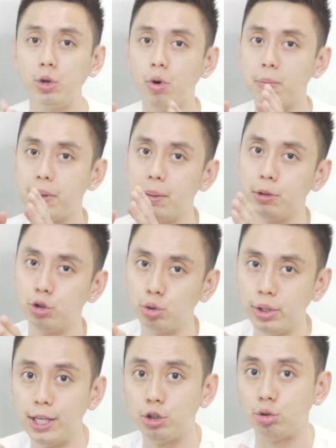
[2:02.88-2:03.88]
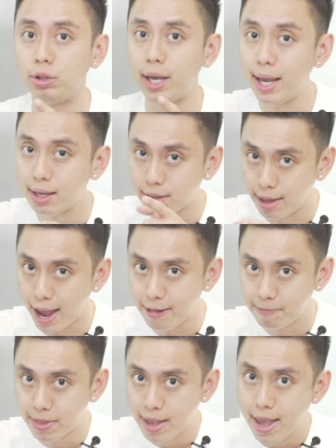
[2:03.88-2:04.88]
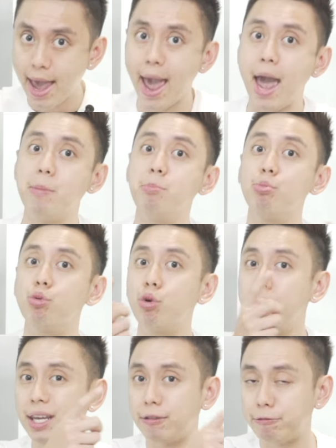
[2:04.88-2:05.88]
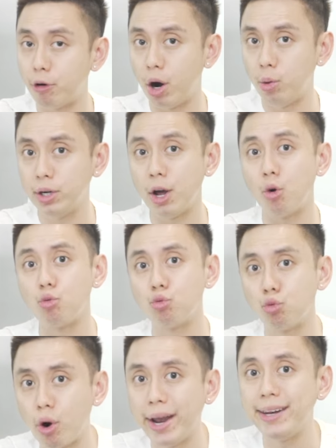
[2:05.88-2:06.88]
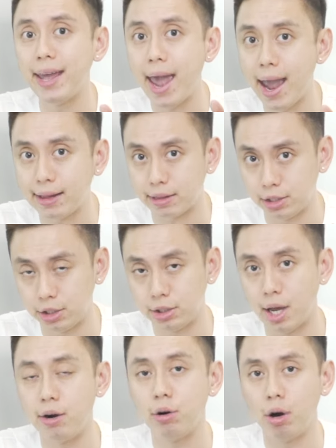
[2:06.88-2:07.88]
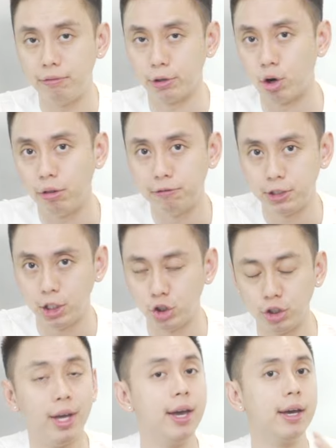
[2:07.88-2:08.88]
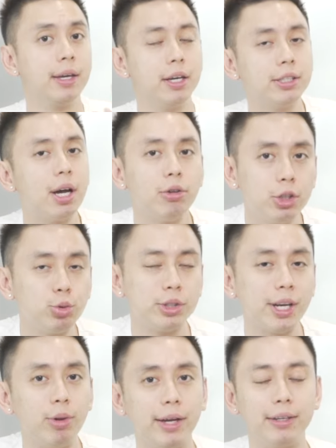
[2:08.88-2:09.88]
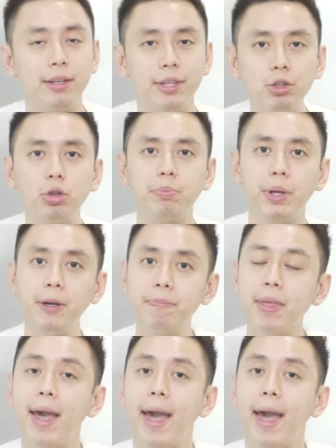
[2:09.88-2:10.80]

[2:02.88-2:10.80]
you want to be able to do is to take that and bring it forward right at the start of the conversation. Here's how this would sound like. This would be,